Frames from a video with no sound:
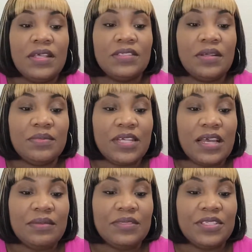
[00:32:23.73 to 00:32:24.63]

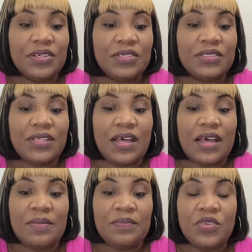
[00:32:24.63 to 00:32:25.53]
Sometimes there's,
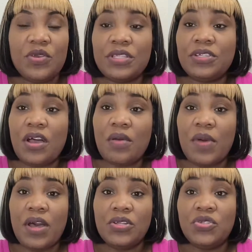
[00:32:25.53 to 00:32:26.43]
you can talk
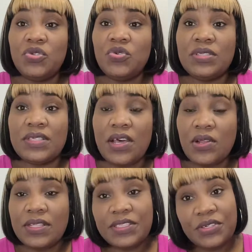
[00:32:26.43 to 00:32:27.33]
about, do you
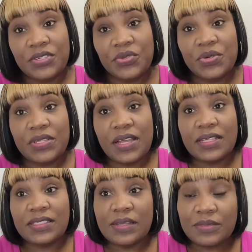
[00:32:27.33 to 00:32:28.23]
sell? Do you
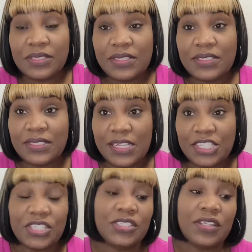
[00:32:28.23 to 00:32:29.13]
accept
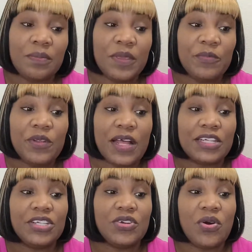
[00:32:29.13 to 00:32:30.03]
solicitations? Some people
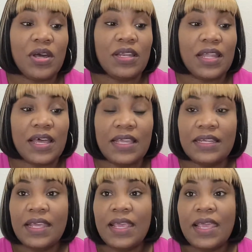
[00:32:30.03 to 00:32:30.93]
actually go
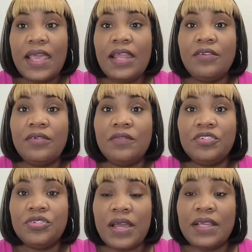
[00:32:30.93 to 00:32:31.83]
online and
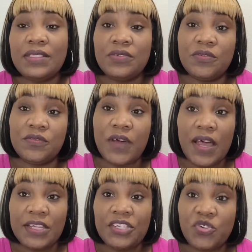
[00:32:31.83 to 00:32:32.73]
try to
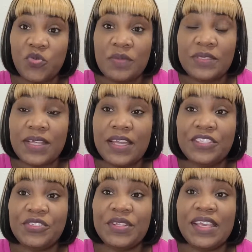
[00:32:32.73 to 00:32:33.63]
find your
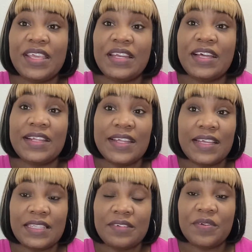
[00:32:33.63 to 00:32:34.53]
website so they can
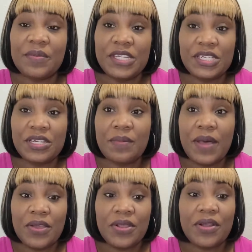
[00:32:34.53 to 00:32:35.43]
collect information
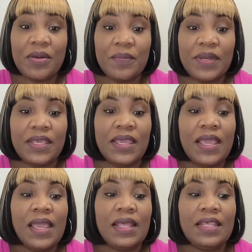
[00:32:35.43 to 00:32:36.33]
about your company
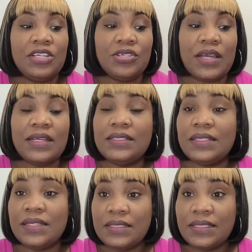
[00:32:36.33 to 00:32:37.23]
and then try to
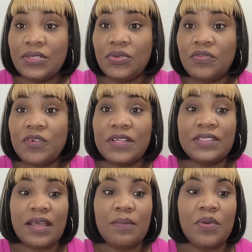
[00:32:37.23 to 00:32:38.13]
solicit you. For
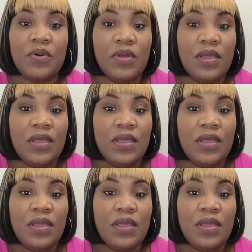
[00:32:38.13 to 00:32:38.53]
example,